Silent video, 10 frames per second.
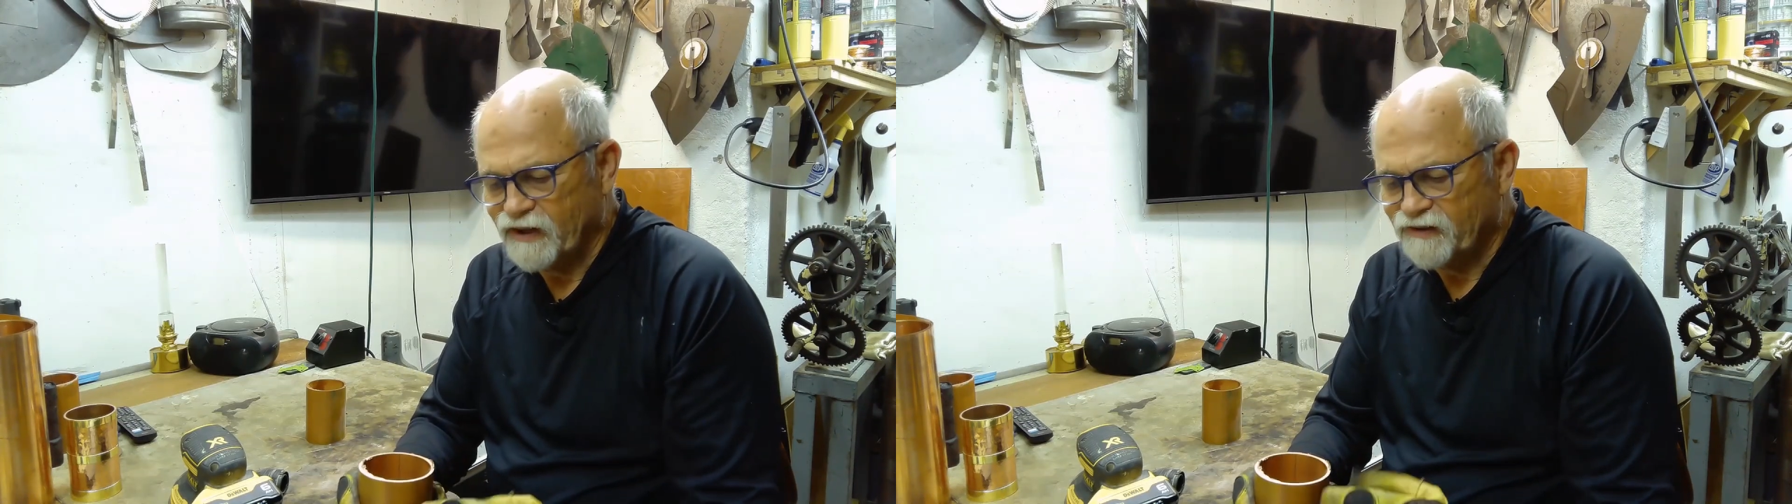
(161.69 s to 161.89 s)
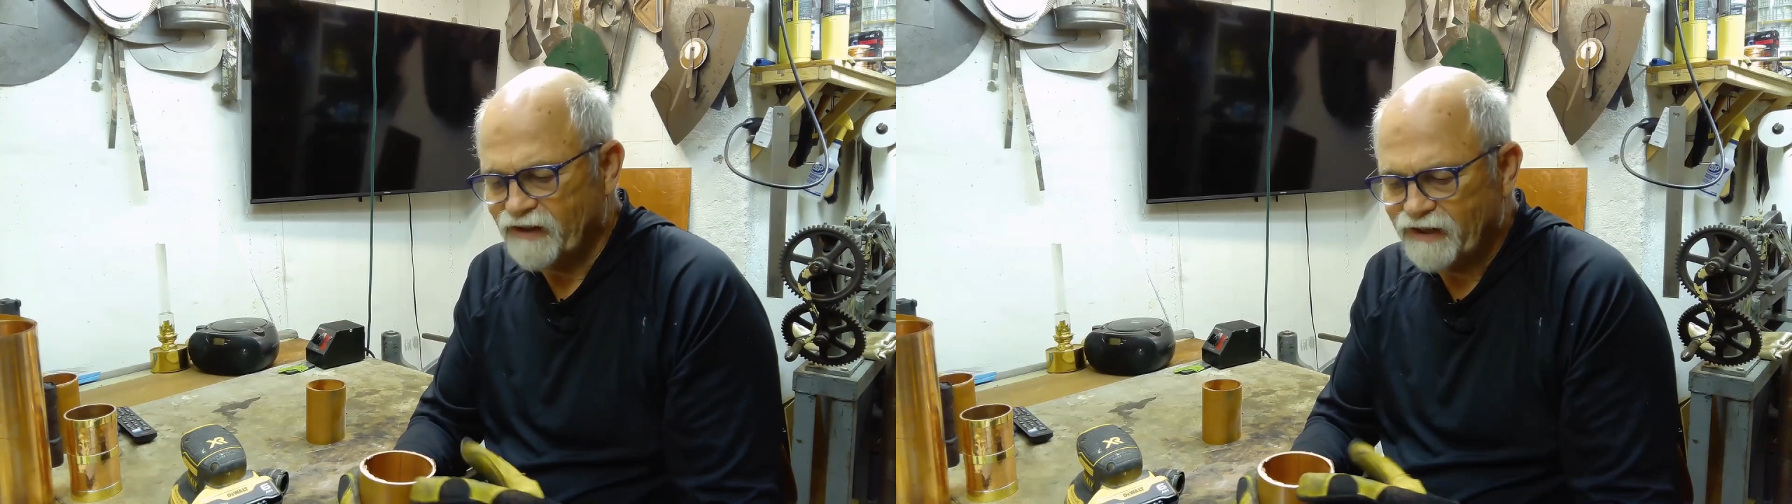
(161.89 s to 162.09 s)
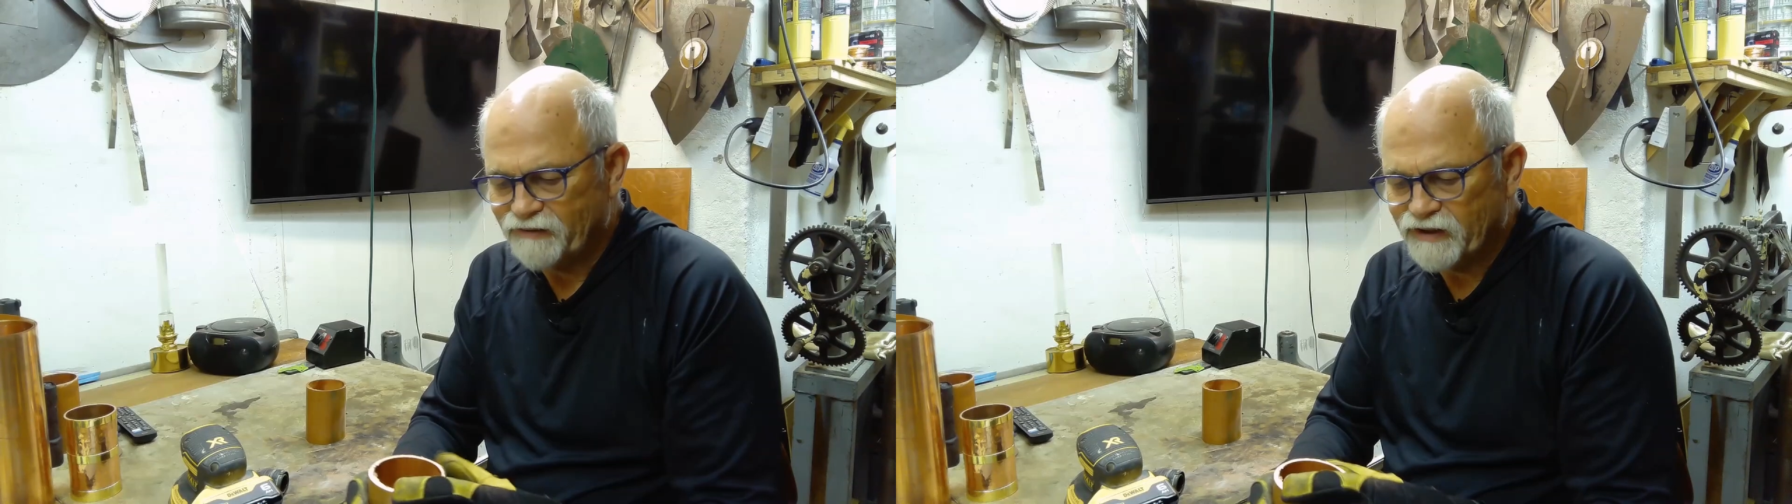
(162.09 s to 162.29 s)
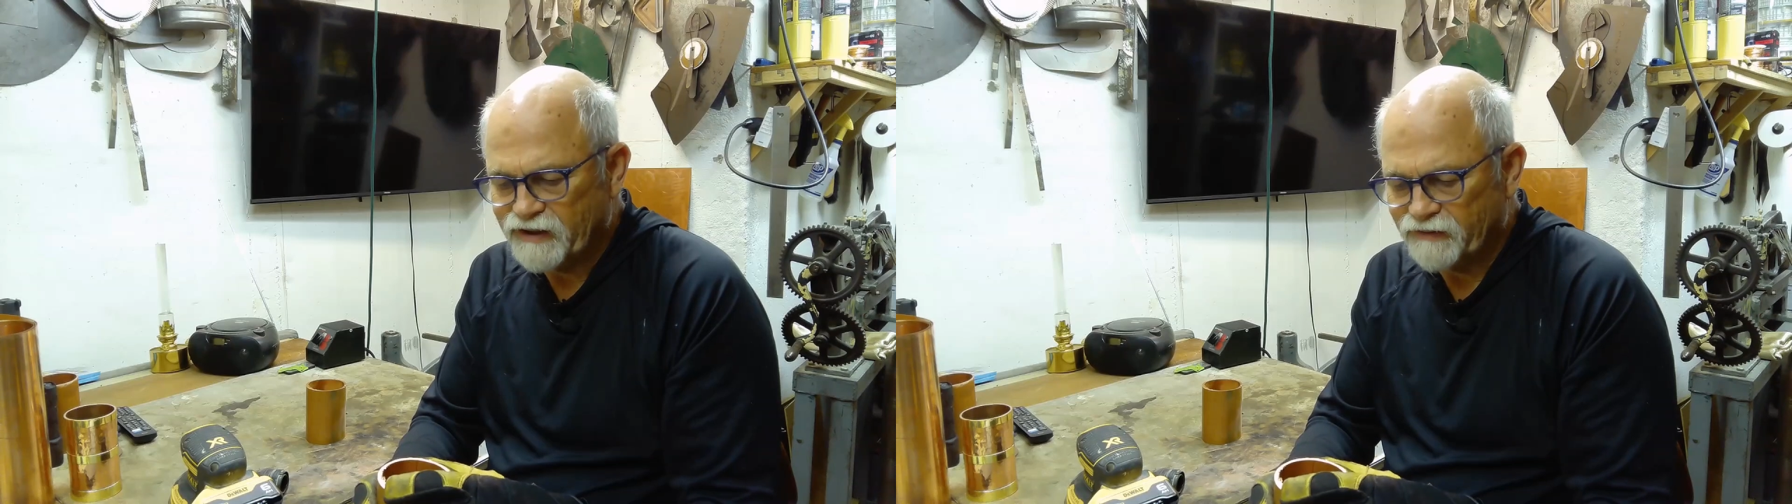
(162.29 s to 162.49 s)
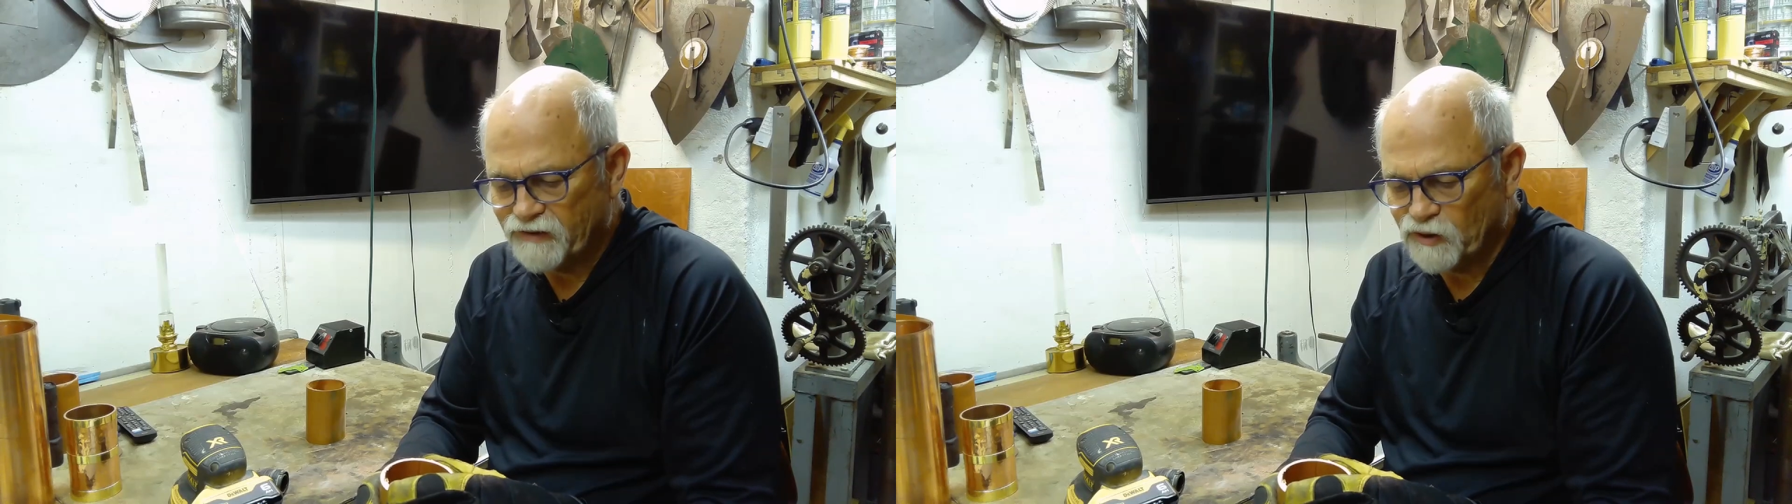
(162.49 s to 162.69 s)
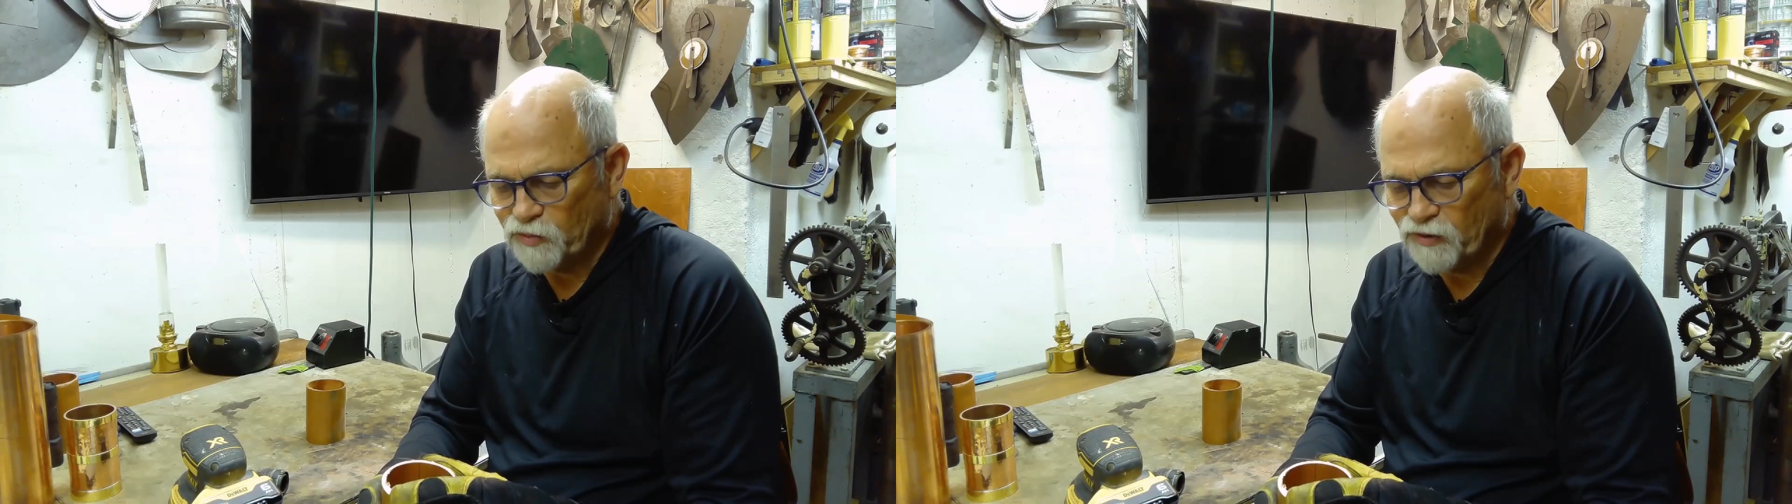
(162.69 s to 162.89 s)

It's not a very difficult